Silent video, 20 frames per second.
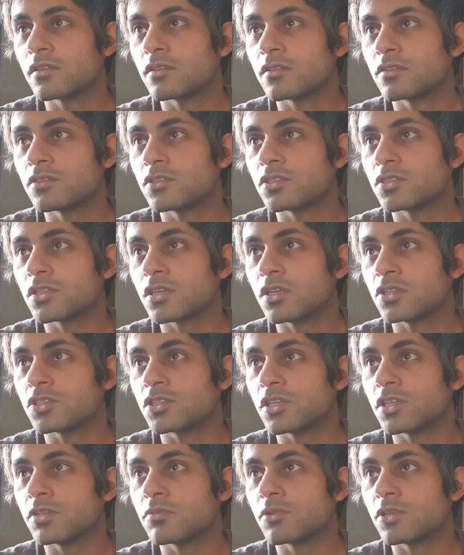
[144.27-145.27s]
just to kind of show
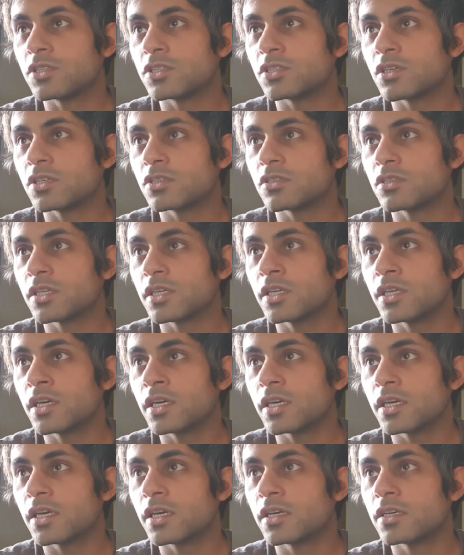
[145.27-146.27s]
you what it starts looking
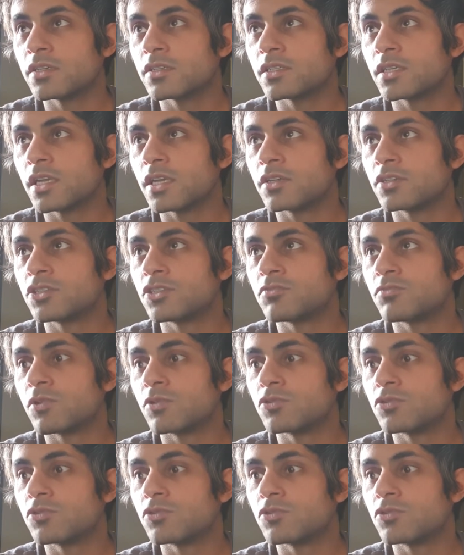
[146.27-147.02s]
like. Then we'll